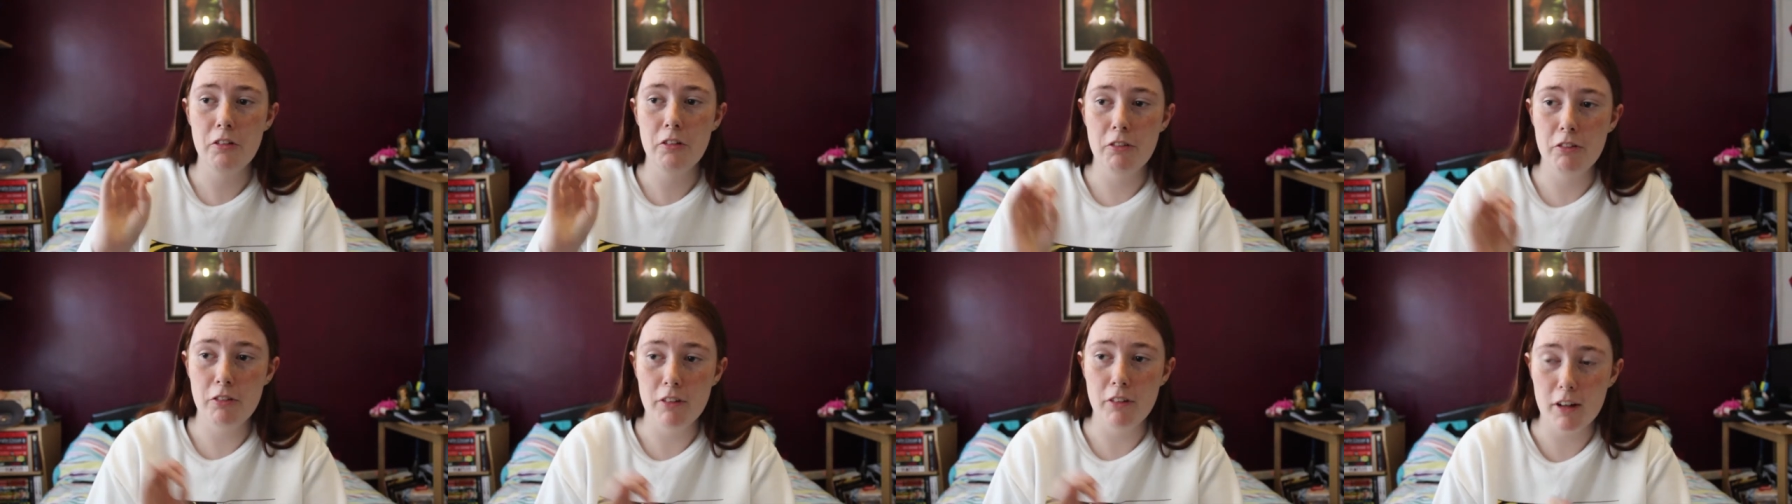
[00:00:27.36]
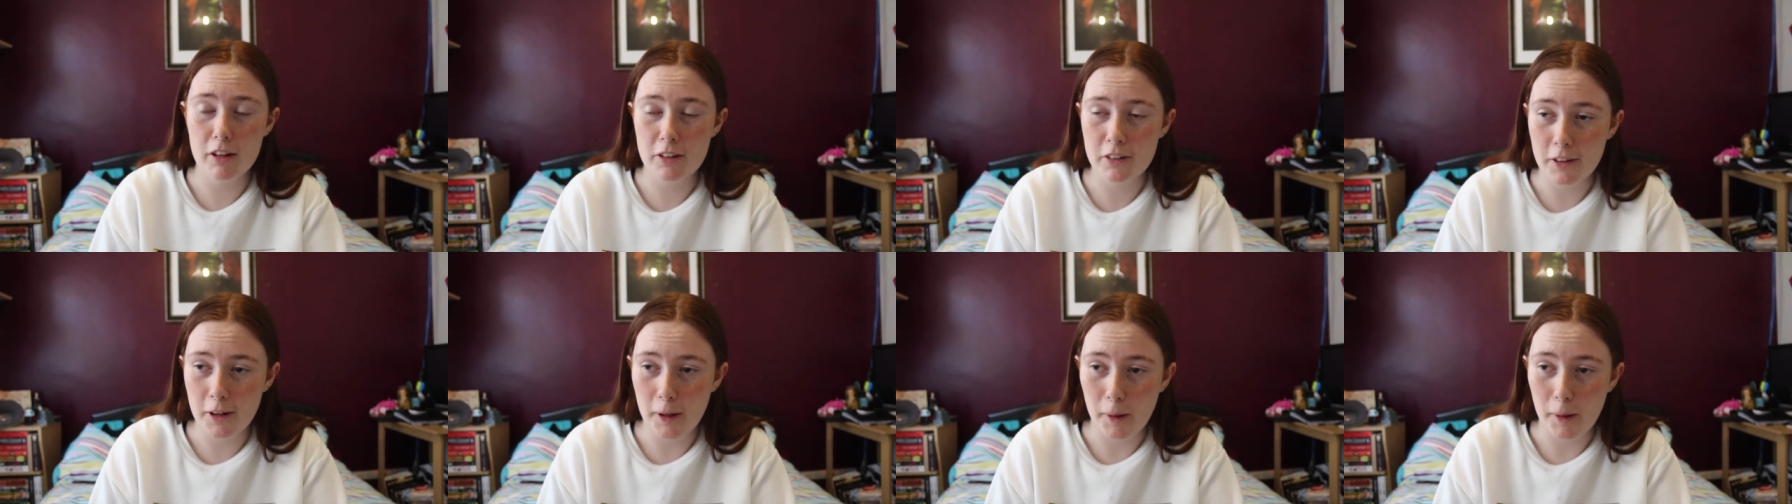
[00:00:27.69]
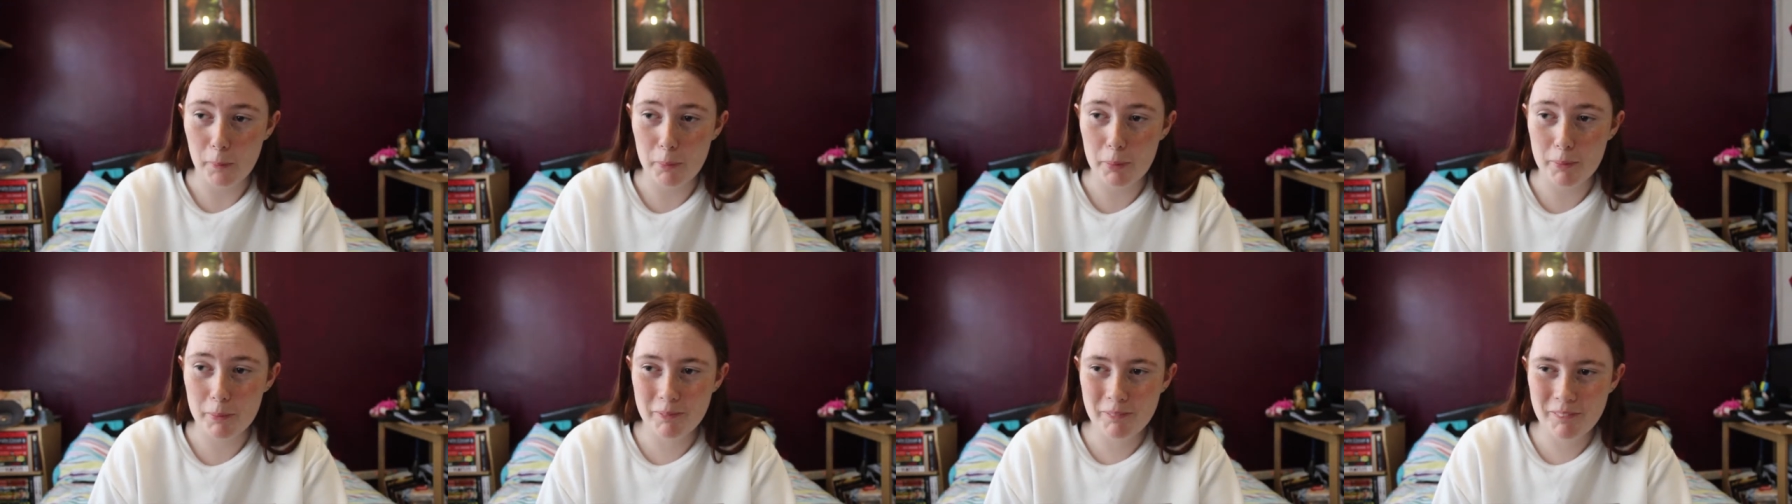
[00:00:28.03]
fucked
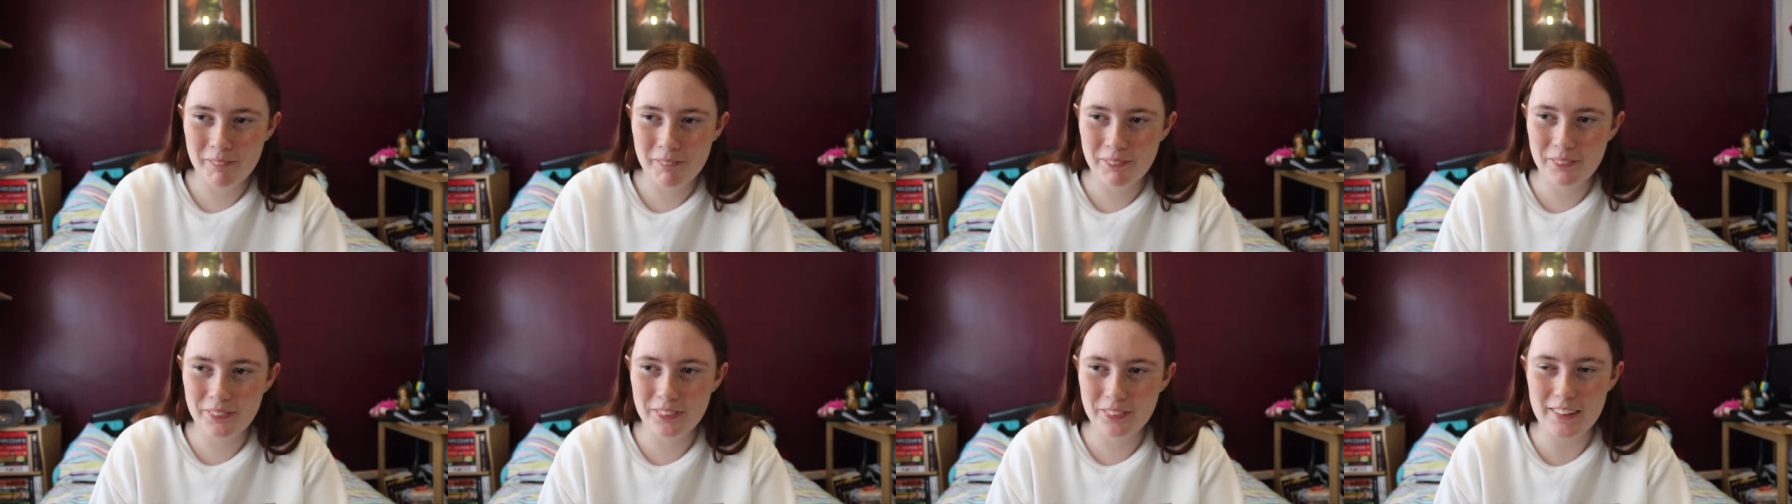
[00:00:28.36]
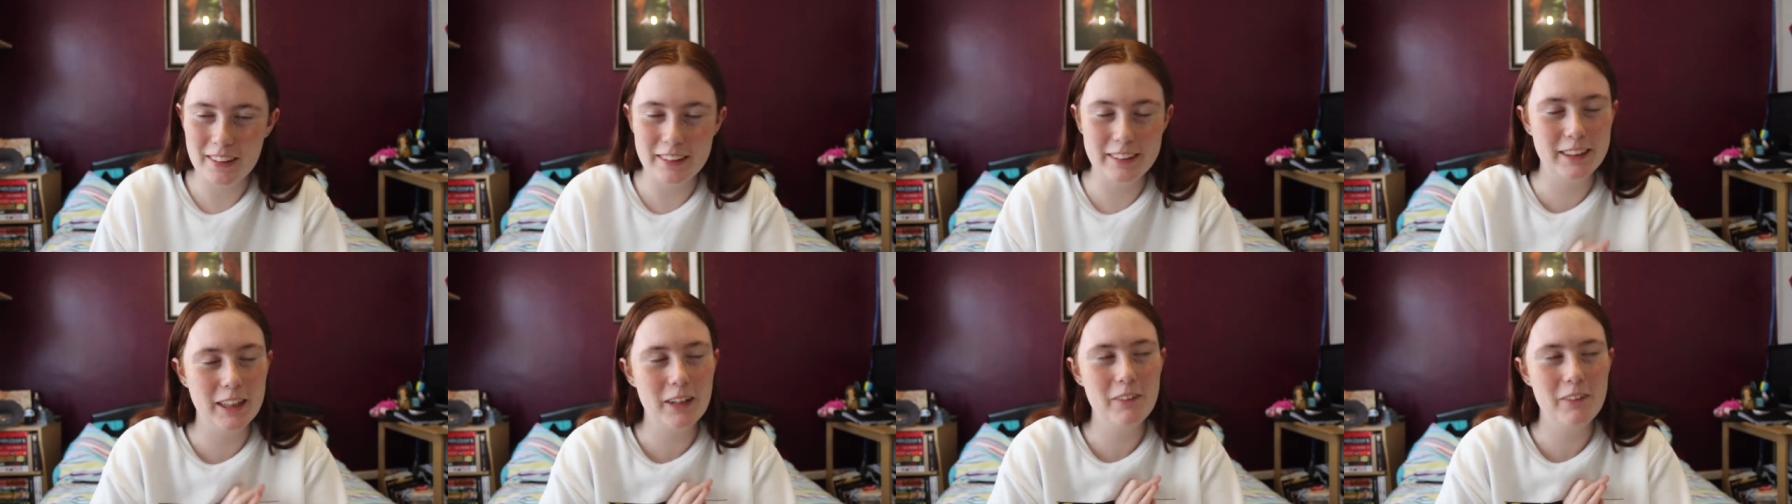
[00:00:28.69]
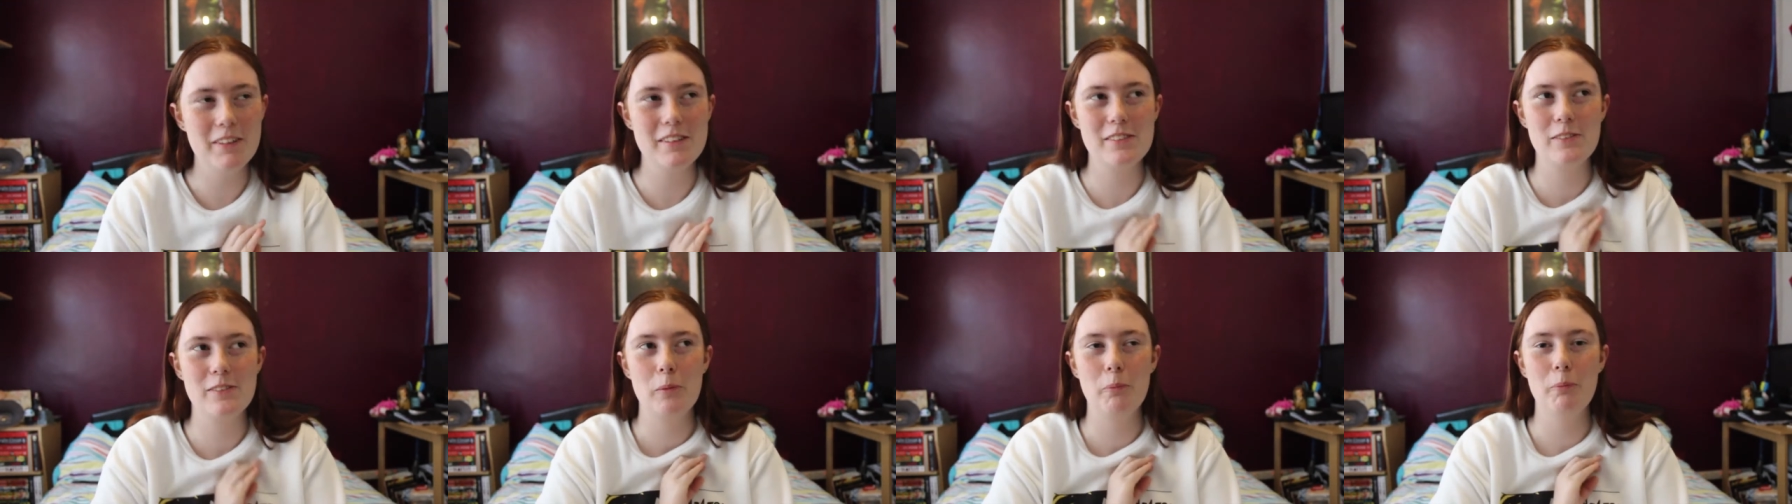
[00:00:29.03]
up. The
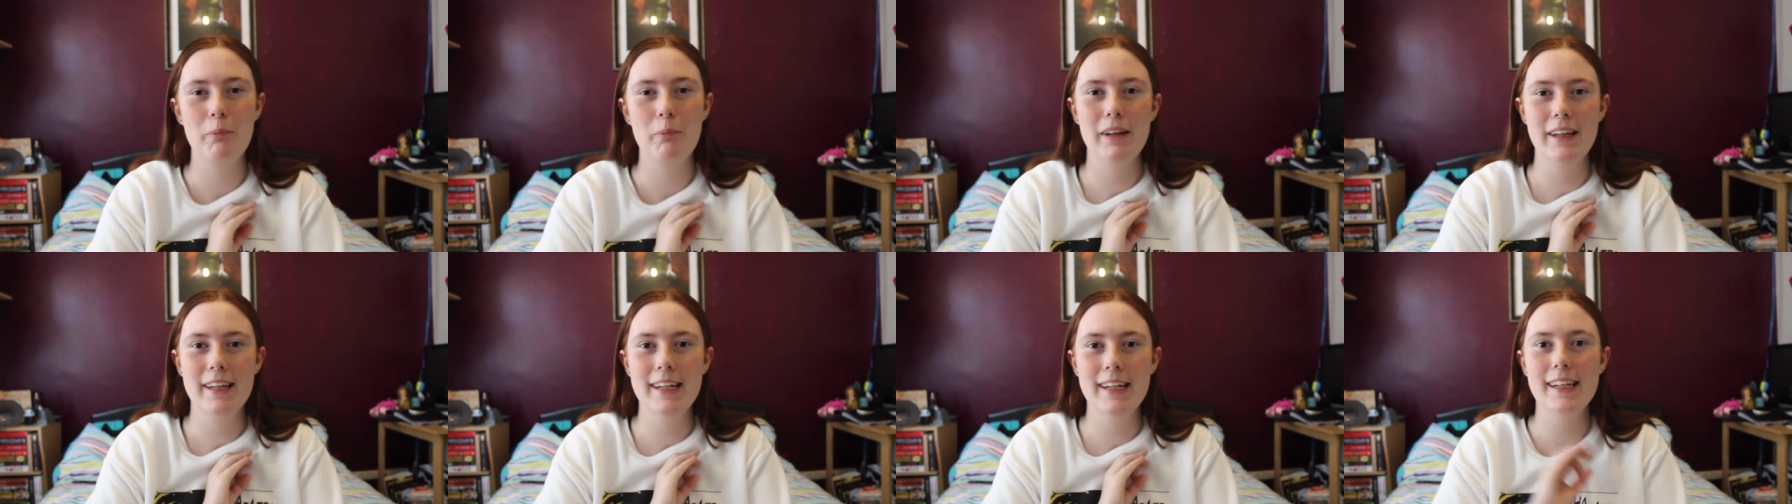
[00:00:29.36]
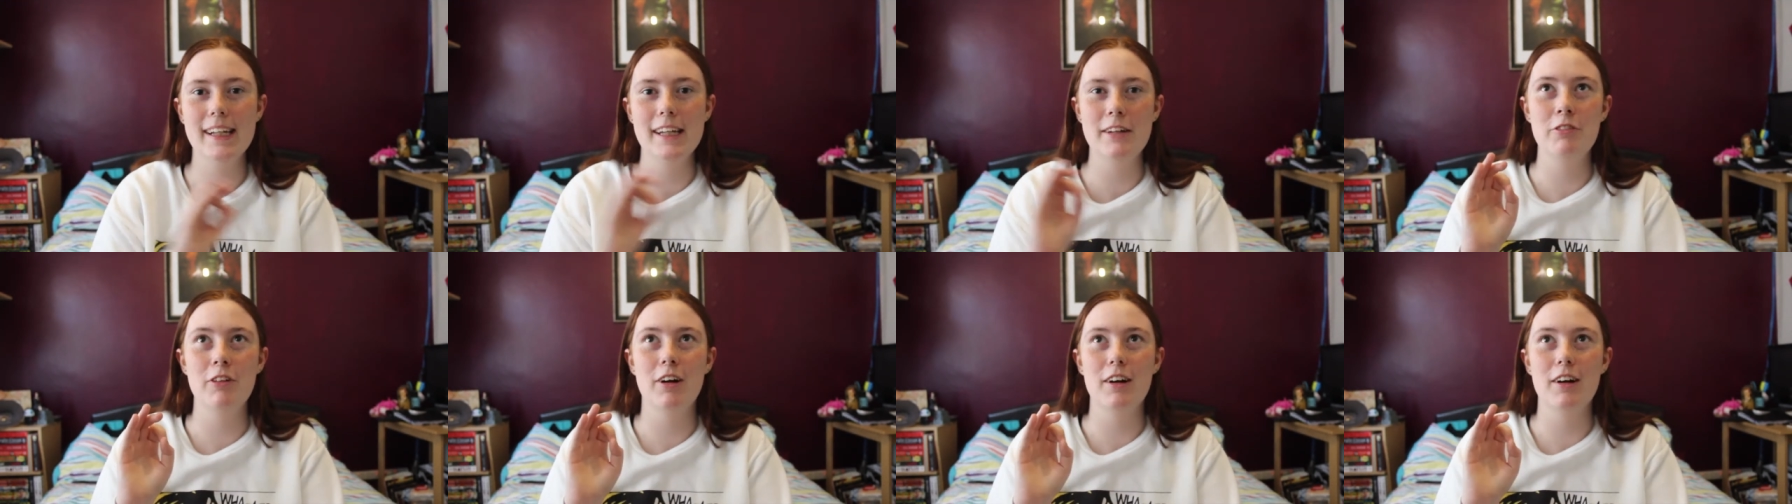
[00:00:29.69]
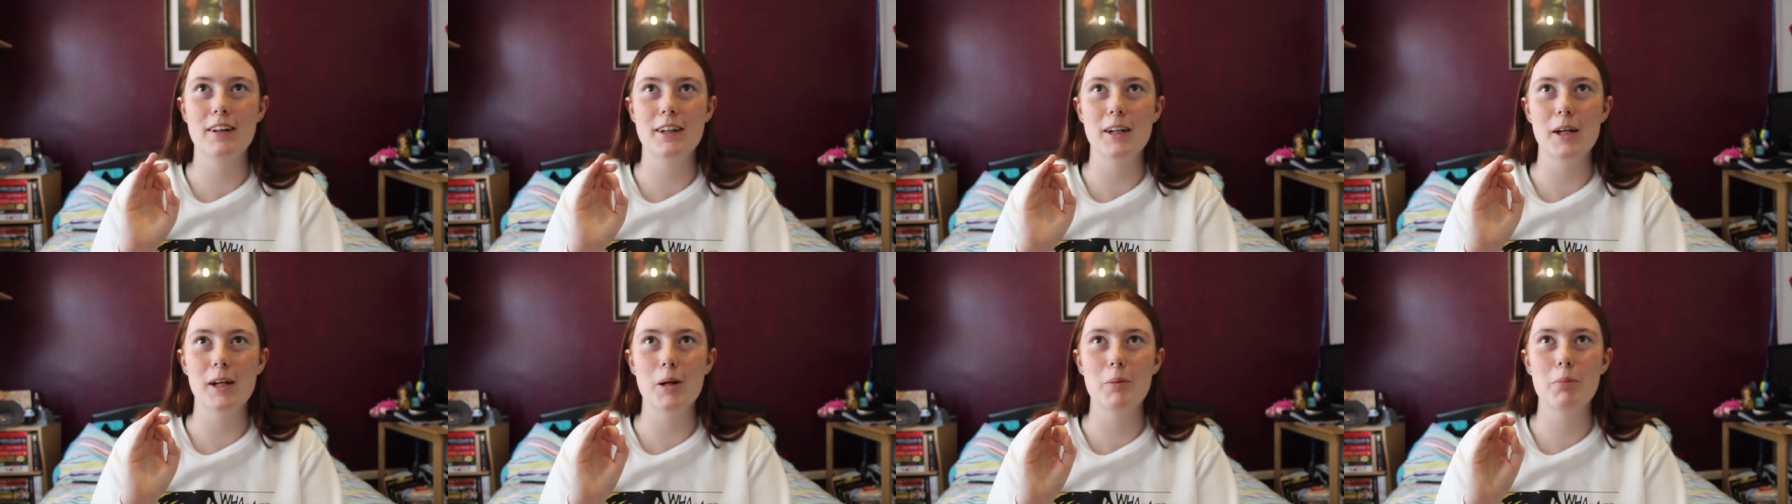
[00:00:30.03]
show is completely
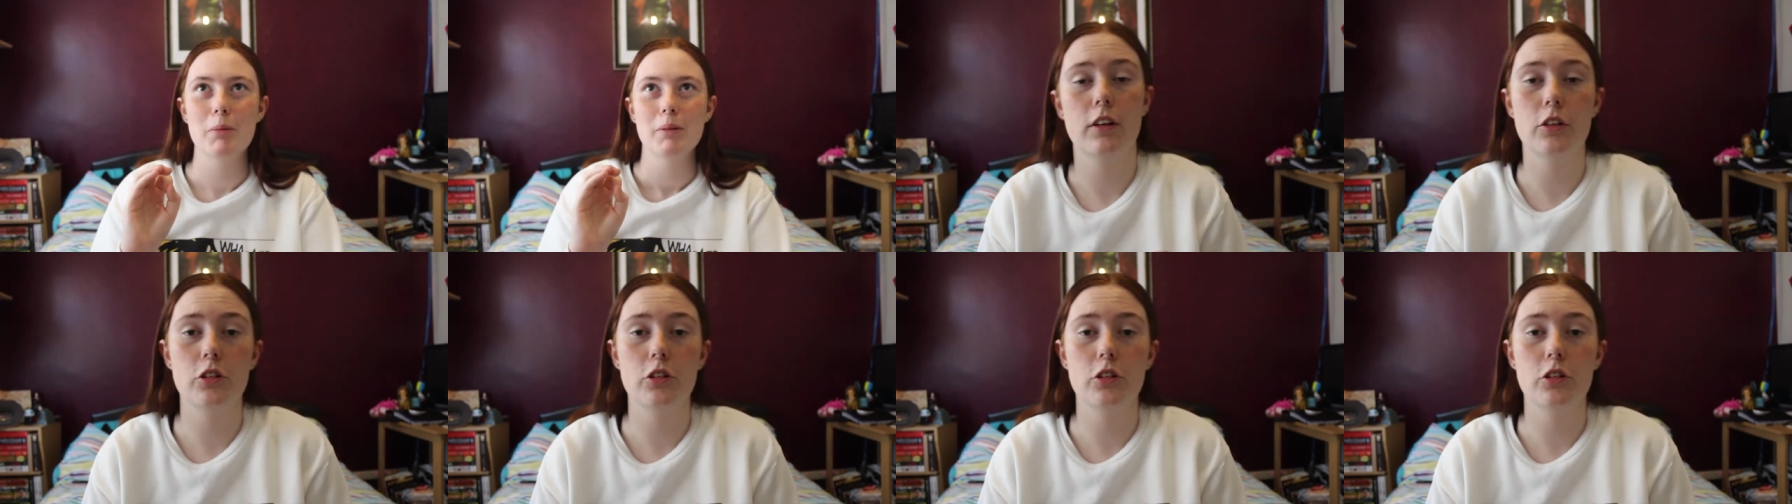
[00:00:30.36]
fucked up.